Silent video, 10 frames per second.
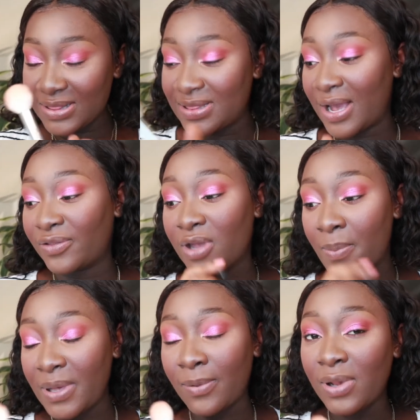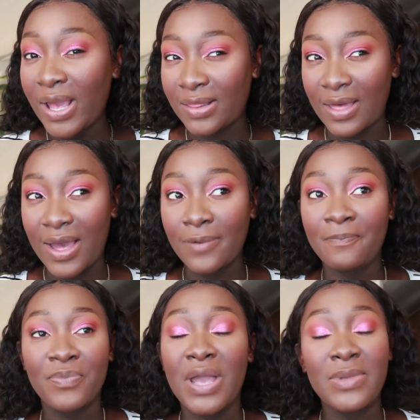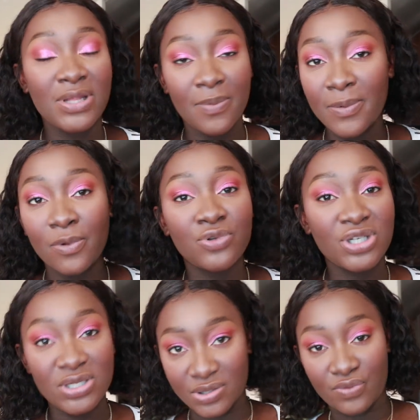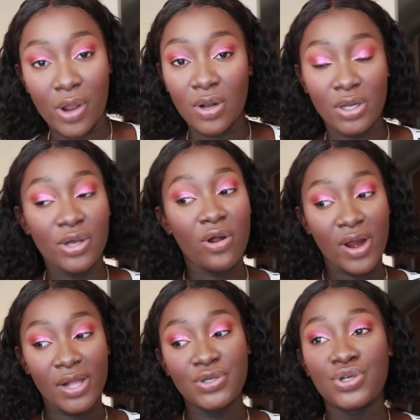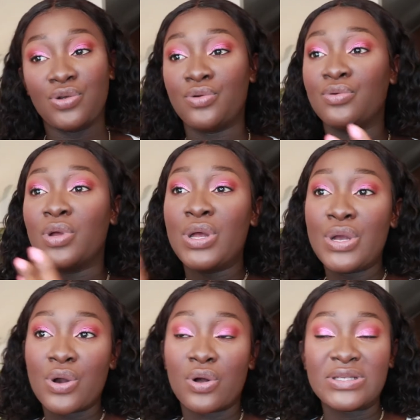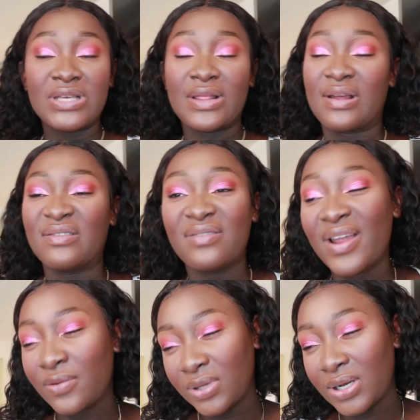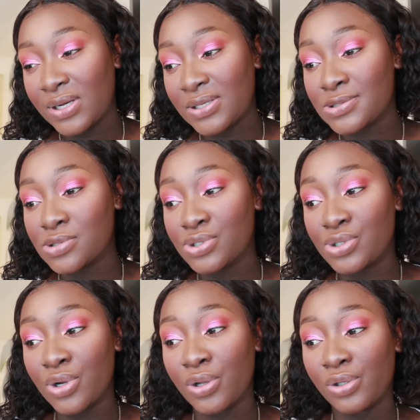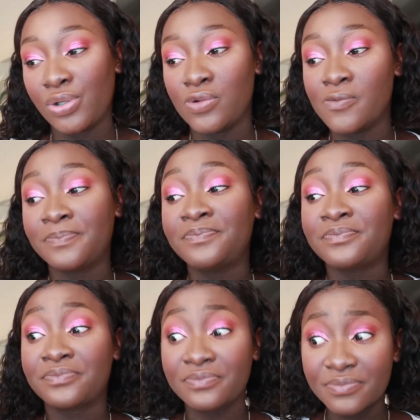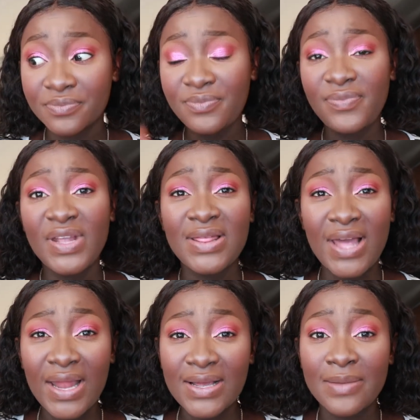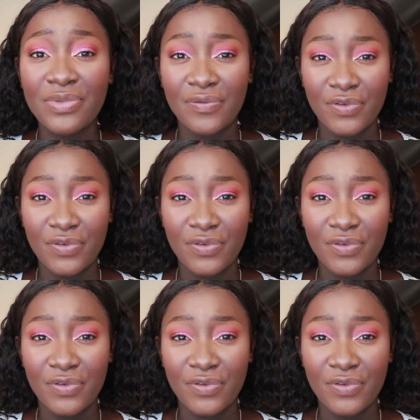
Now, there are people like that. I mean, there are people who just regularly correct you or say that, oh, I don't think that this looks good on you. That can be